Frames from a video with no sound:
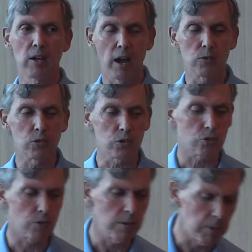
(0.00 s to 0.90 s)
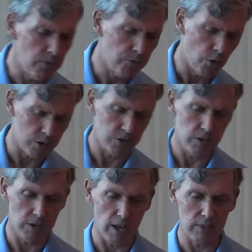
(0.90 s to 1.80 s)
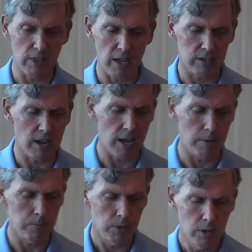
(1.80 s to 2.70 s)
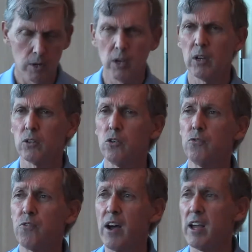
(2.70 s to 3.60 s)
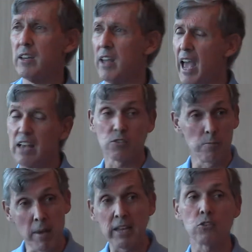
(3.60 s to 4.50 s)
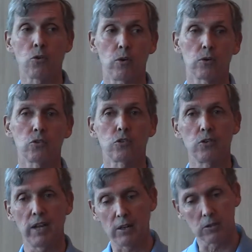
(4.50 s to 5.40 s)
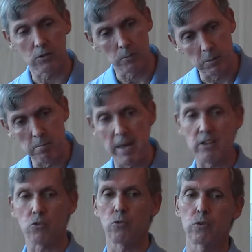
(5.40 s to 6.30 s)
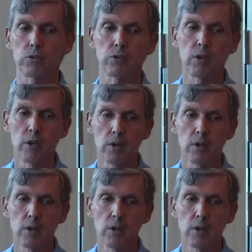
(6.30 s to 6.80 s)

I was extremely fortunate at that time to find as mentors, turned out to be mentors,